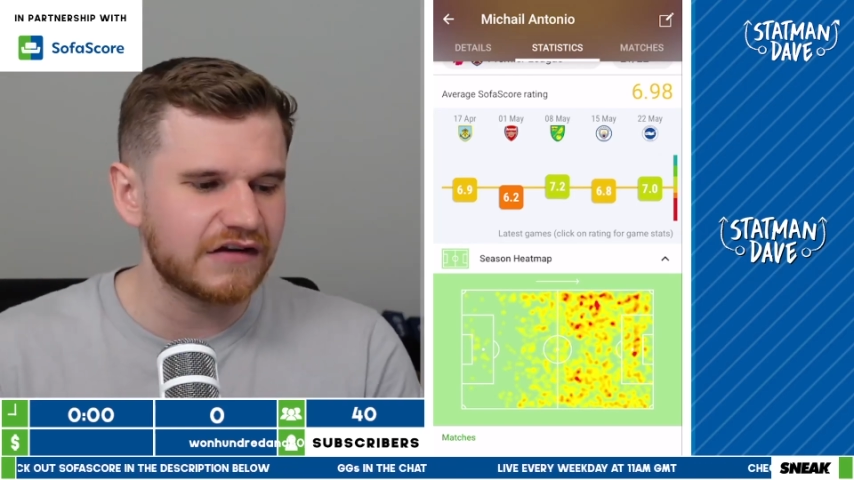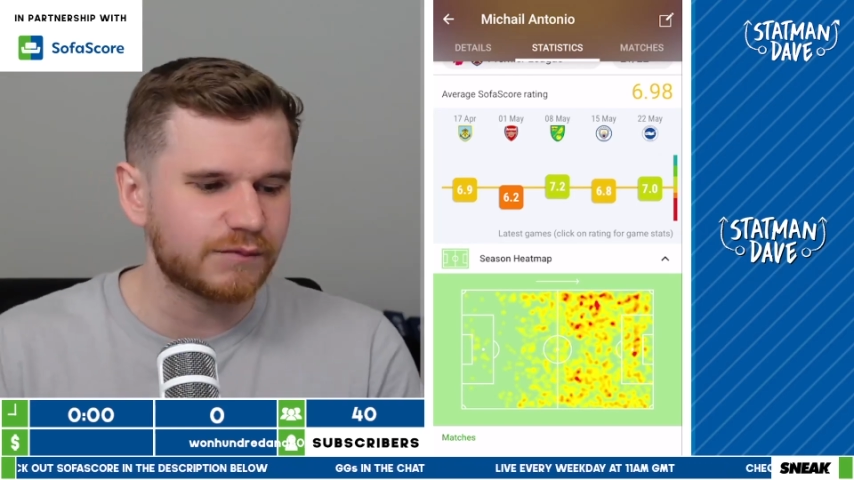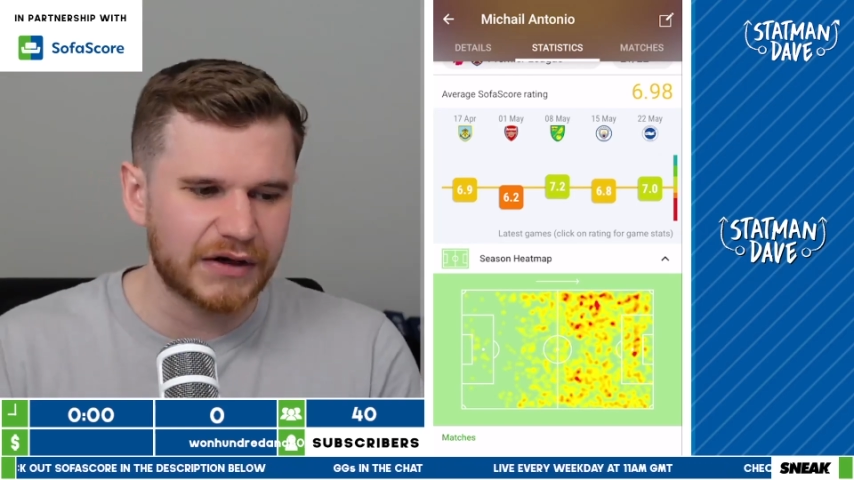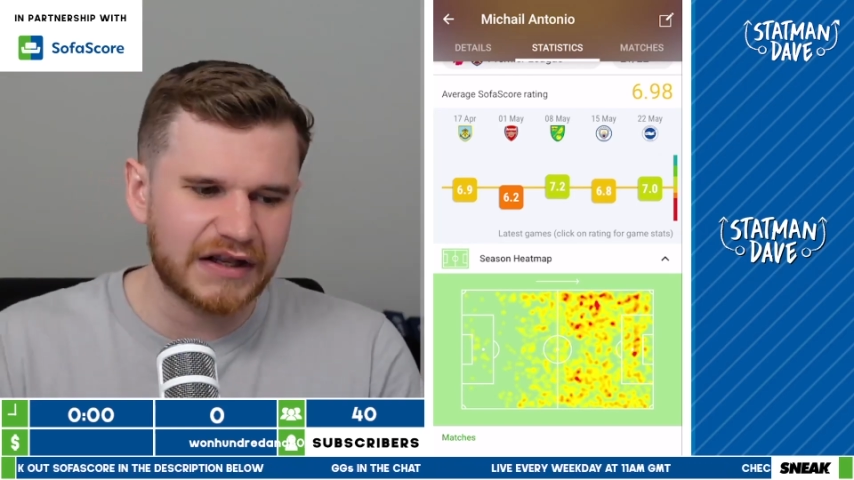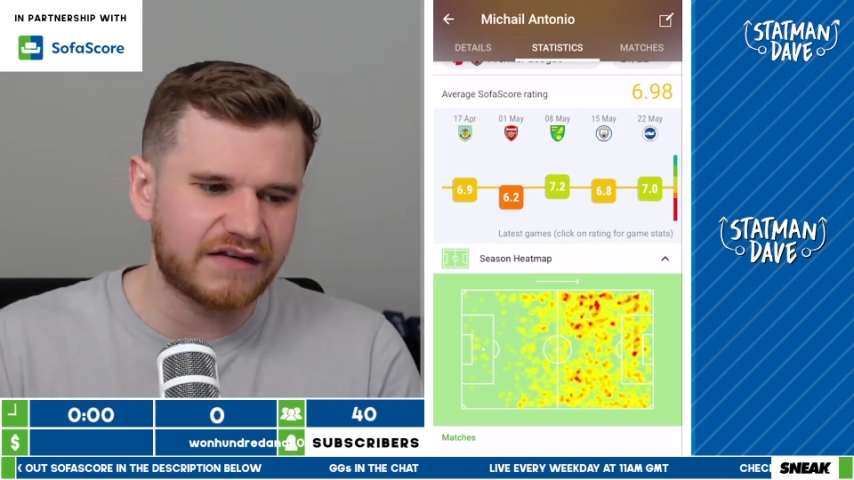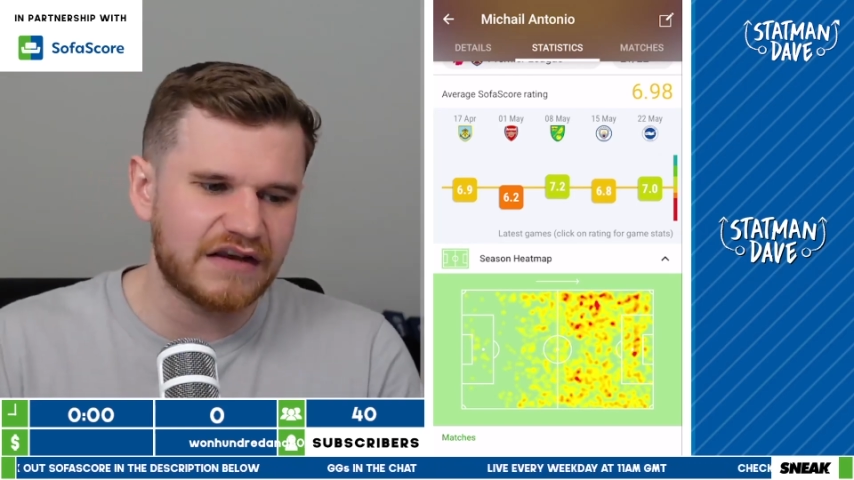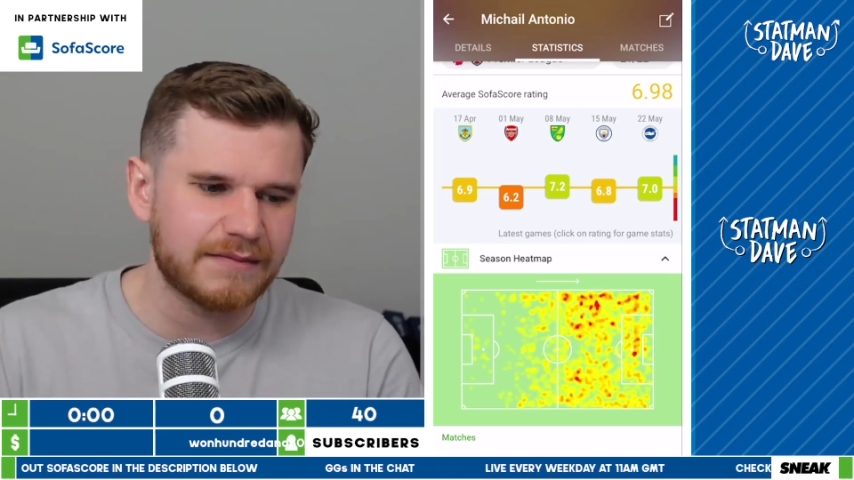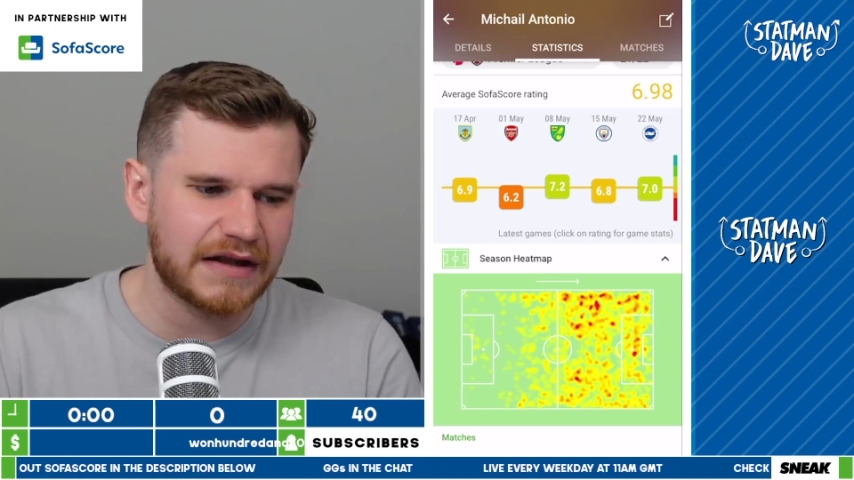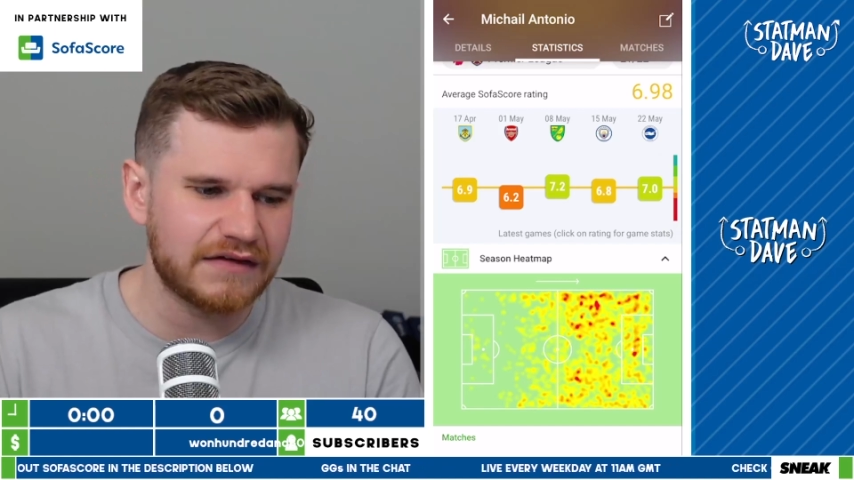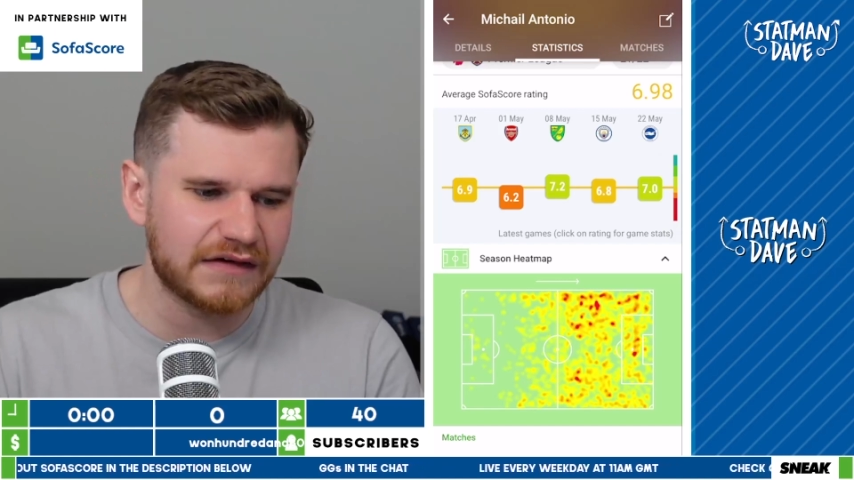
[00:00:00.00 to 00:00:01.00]
bringing
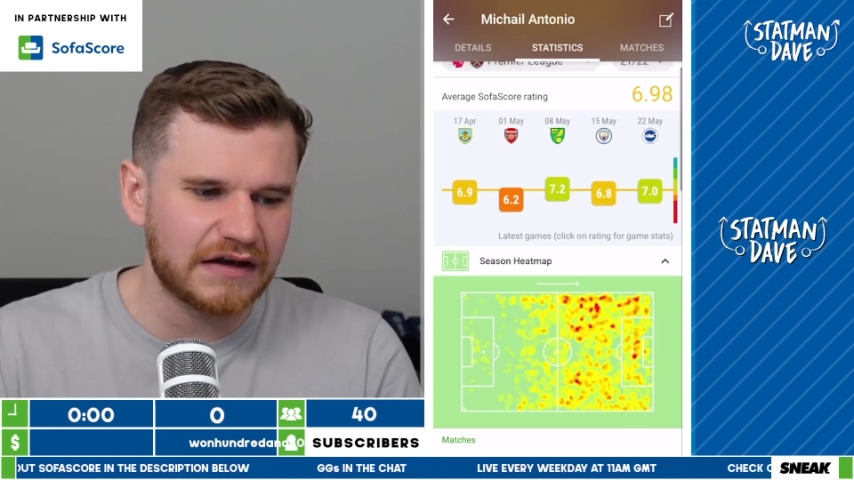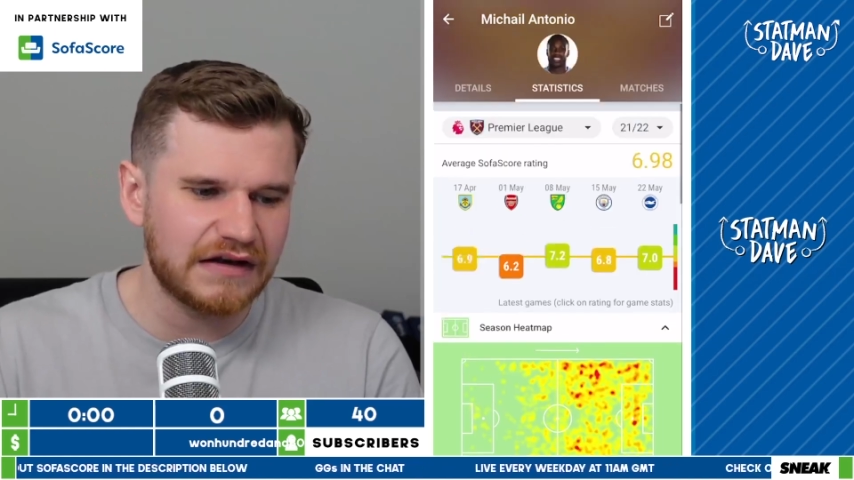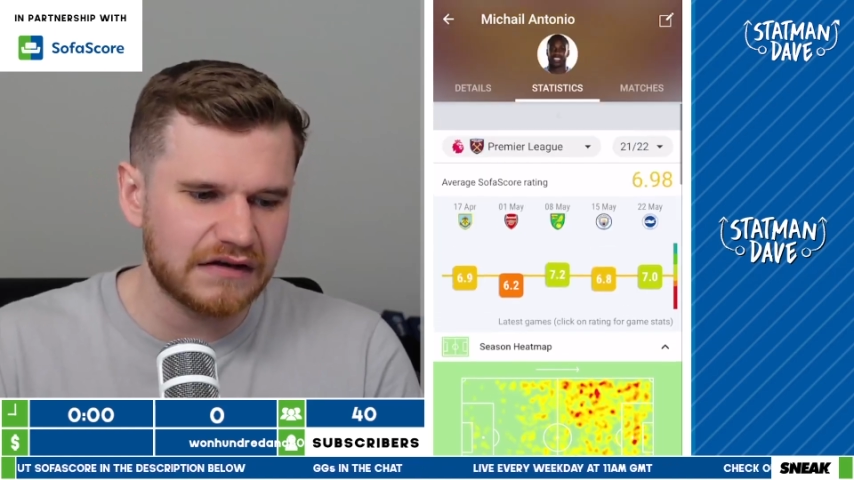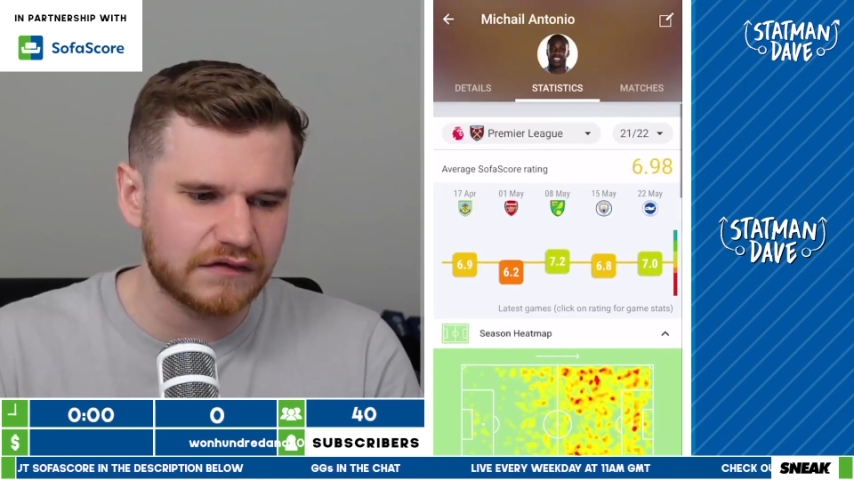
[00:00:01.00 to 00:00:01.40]
teammates in,